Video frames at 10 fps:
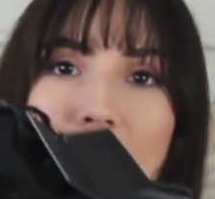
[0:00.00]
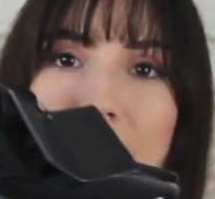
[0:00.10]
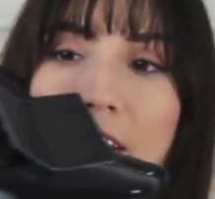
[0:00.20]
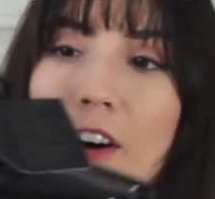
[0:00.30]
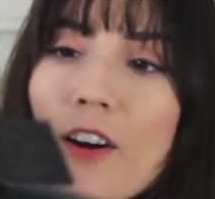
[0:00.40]

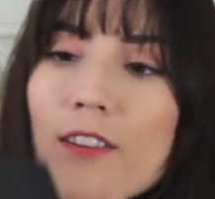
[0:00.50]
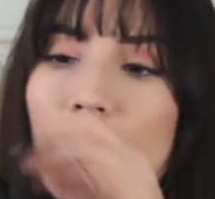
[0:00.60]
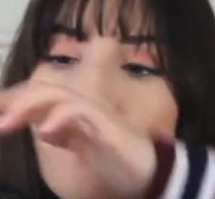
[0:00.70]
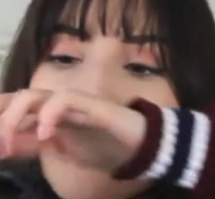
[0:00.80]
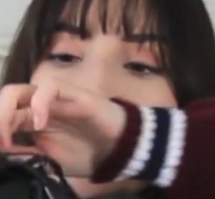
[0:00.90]
and they are
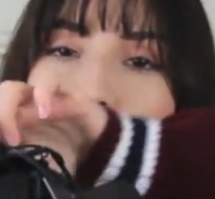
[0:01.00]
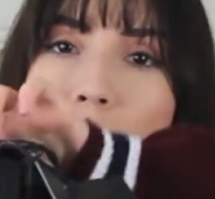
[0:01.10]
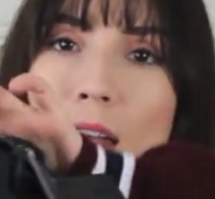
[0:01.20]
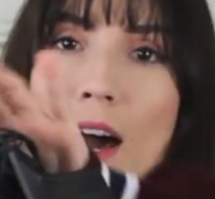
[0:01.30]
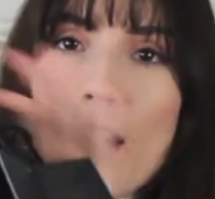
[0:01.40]
these little
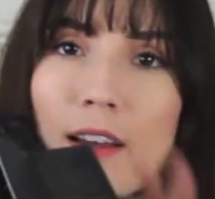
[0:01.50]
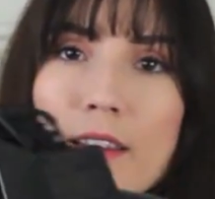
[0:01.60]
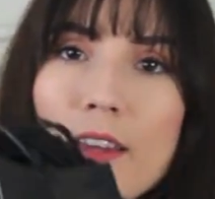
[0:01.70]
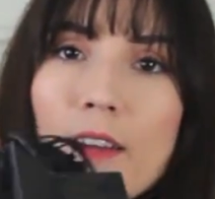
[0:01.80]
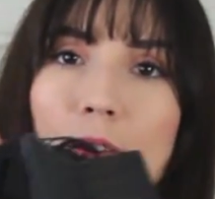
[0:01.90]

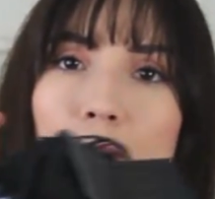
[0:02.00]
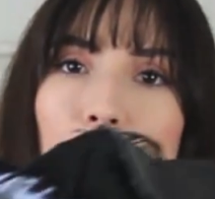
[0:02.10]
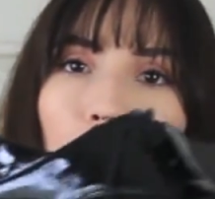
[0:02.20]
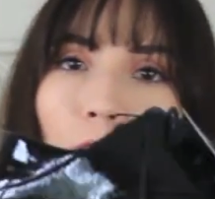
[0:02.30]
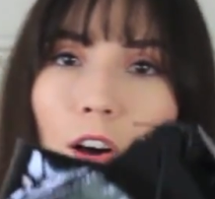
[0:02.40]
black like
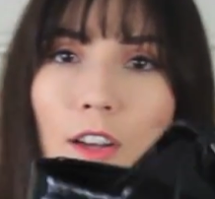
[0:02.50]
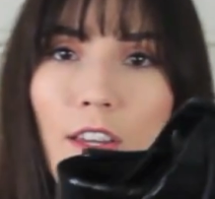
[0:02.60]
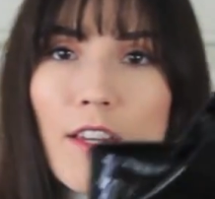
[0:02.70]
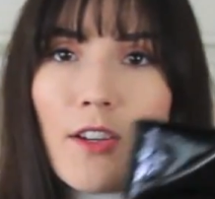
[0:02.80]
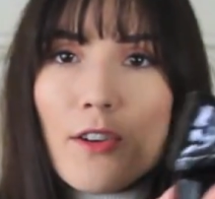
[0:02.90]
block
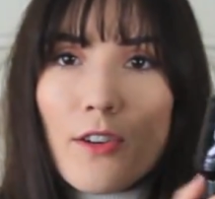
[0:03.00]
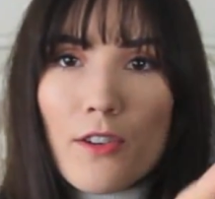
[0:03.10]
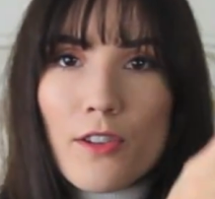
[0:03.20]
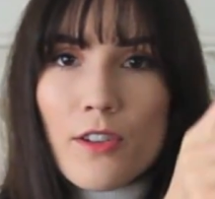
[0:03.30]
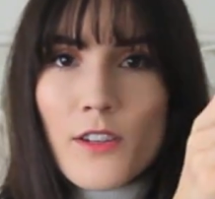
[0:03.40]

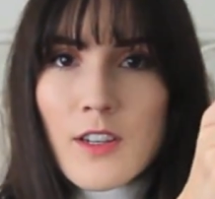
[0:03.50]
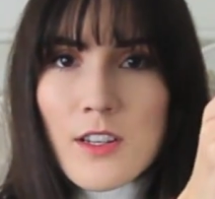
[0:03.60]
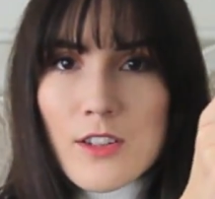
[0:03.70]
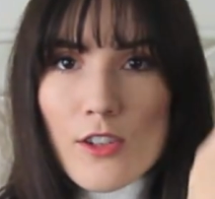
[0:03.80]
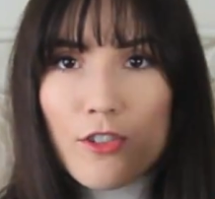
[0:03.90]
heeled,
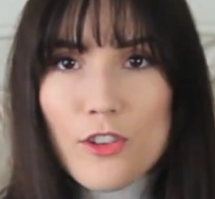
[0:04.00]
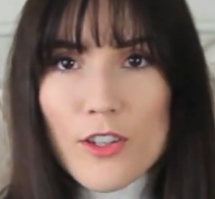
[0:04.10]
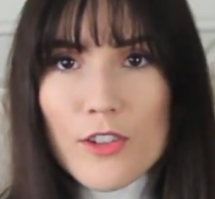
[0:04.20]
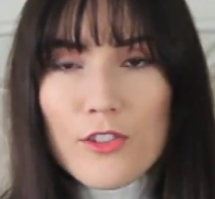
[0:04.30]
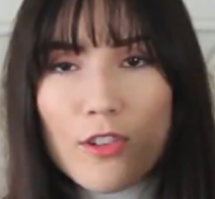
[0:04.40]
they're
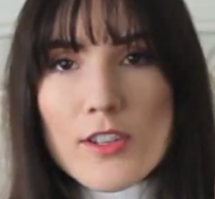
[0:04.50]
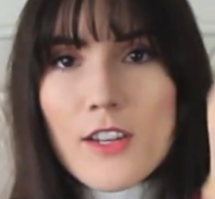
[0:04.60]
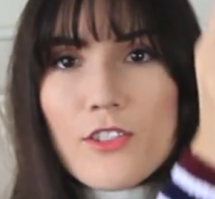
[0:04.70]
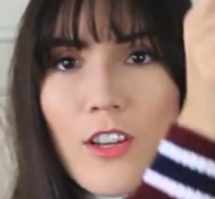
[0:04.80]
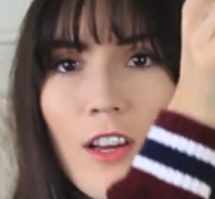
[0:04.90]
still
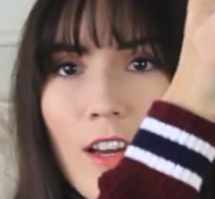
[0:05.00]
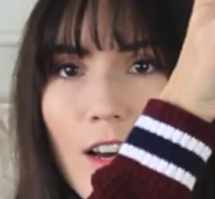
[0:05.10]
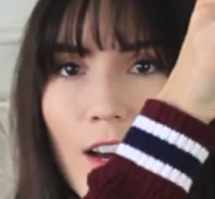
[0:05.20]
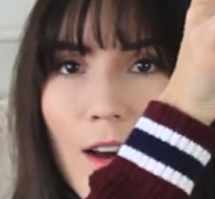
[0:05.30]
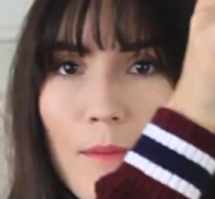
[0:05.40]
attached,
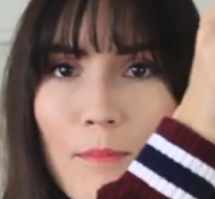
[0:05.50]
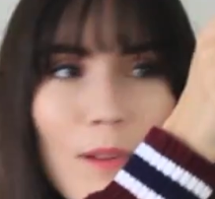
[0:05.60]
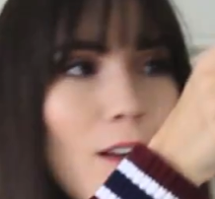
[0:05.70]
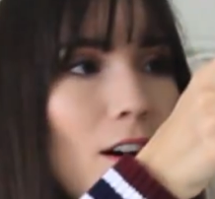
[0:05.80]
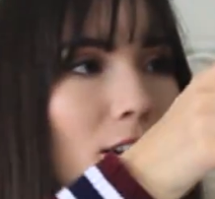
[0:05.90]

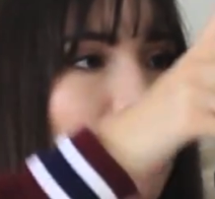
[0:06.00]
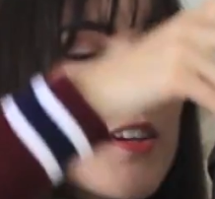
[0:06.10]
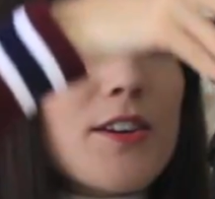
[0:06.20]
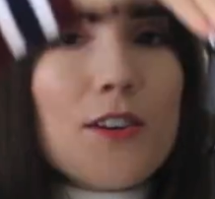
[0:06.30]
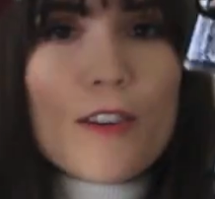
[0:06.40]
block
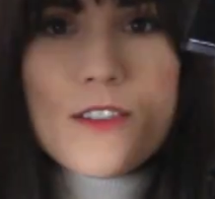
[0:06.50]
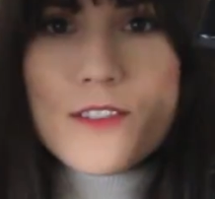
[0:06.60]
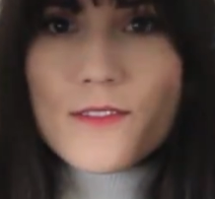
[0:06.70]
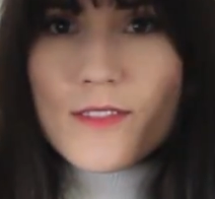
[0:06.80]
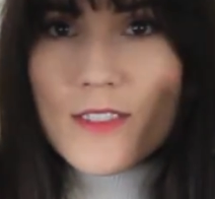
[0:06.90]
heel
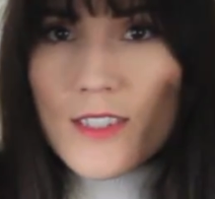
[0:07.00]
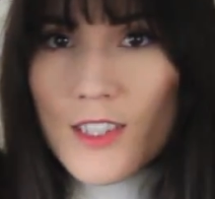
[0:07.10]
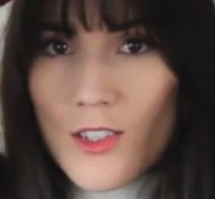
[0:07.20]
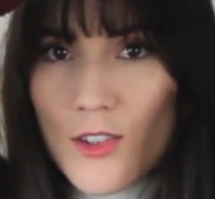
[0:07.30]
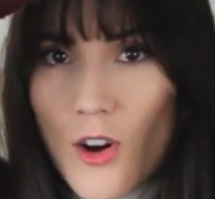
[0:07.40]

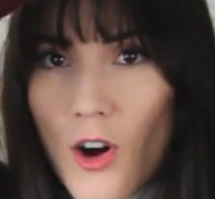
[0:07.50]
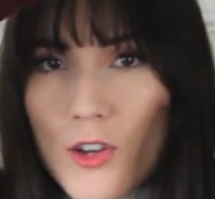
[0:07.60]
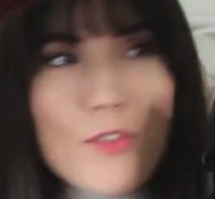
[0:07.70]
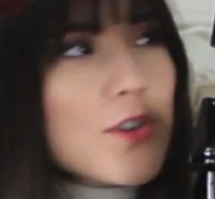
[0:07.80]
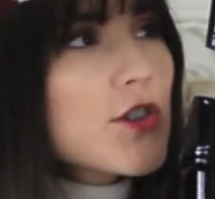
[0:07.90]
little
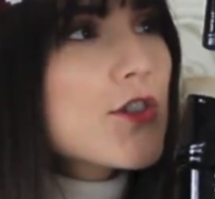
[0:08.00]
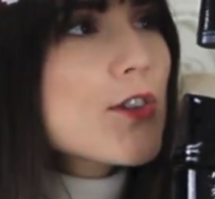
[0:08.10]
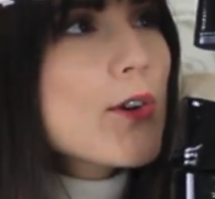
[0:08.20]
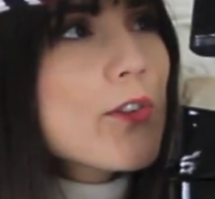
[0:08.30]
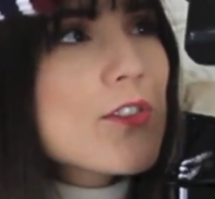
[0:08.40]
Oxford
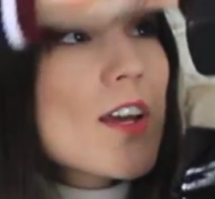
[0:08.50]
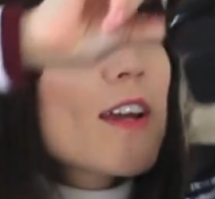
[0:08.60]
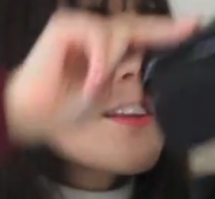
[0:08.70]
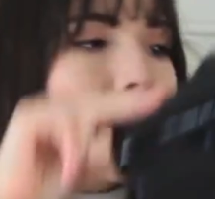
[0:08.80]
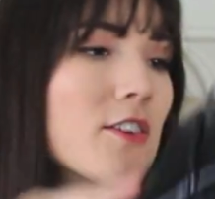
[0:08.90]
shoes.
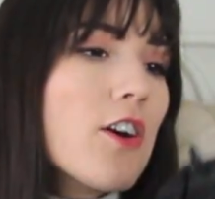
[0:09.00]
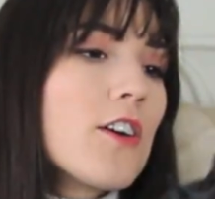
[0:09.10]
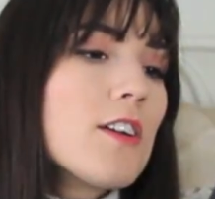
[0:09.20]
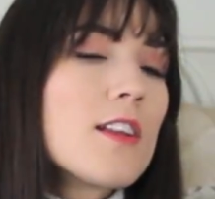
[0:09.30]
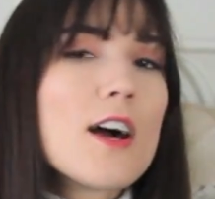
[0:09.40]
They, like,
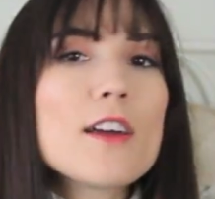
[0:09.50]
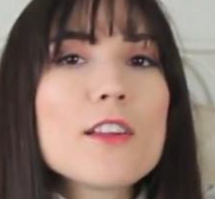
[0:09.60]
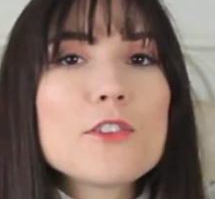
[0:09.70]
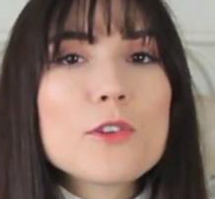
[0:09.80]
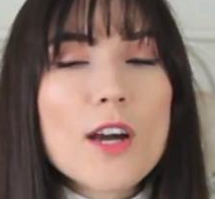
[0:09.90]
not gonna lie,
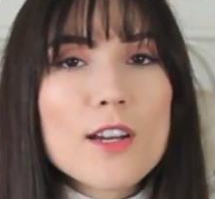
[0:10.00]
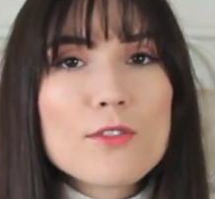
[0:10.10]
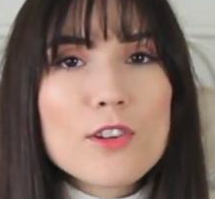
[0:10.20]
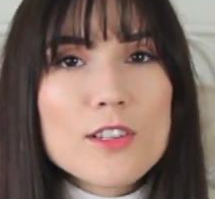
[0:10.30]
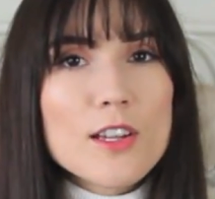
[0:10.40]
they do kind
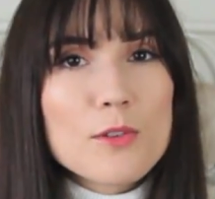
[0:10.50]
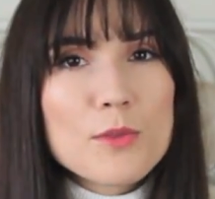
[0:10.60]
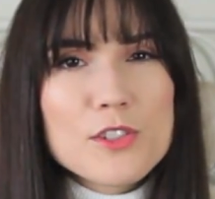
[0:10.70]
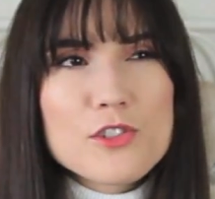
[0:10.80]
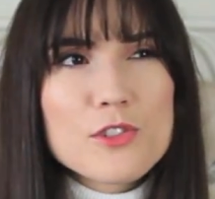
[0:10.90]
of look like
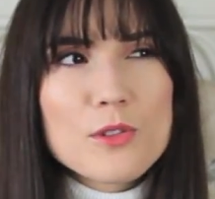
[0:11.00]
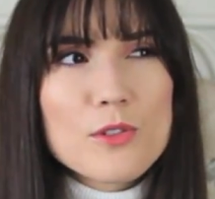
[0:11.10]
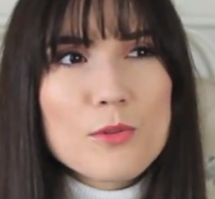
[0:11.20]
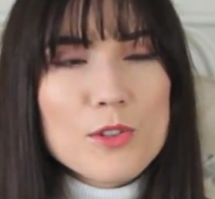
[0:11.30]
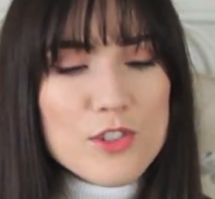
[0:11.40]
witch
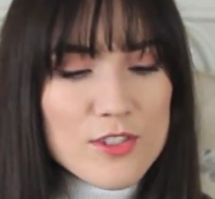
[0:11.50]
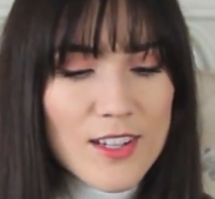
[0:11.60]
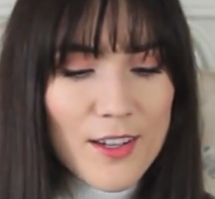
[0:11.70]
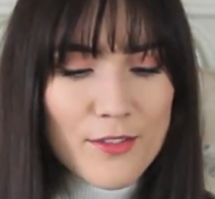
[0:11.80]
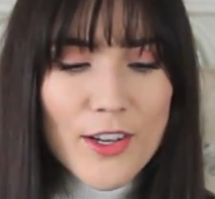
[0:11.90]
shoes, which is
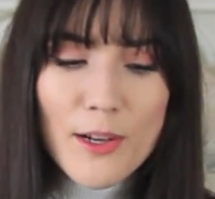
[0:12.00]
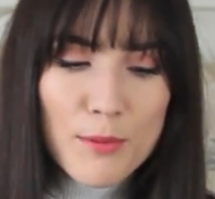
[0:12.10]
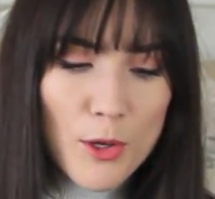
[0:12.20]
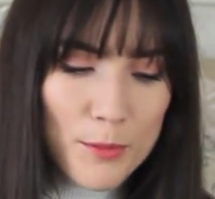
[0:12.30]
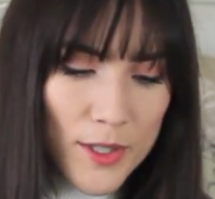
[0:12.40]
like very
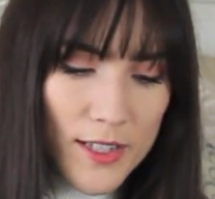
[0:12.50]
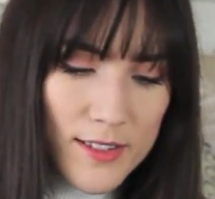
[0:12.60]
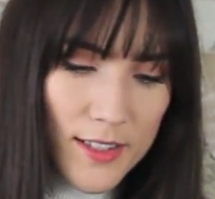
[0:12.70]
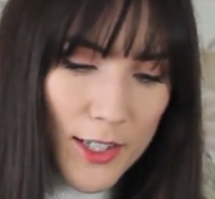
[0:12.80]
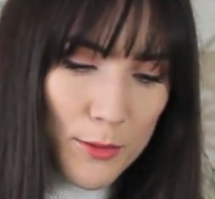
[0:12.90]
appropriate
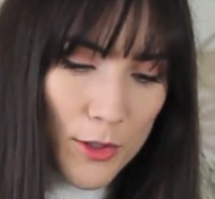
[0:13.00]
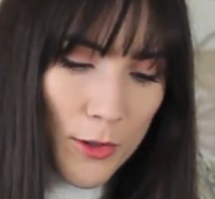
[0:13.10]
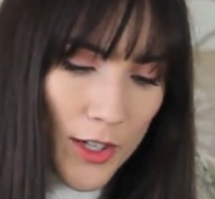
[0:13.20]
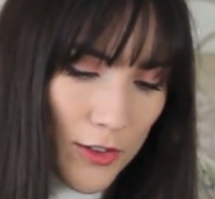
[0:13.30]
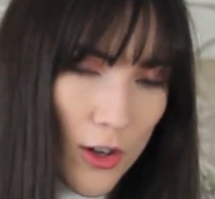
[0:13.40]
seeing as we're
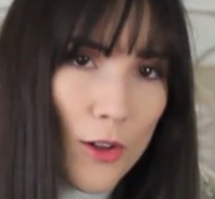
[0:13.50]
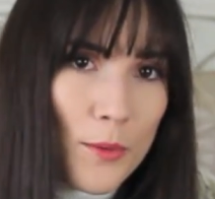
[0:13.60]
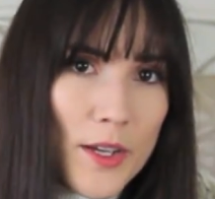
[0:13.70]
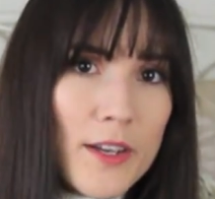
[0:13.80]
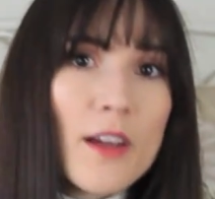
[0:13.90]
going into
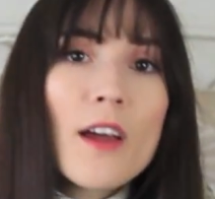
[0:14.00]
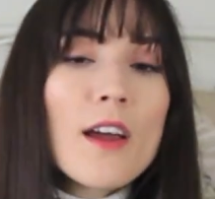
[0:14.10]
Halloween.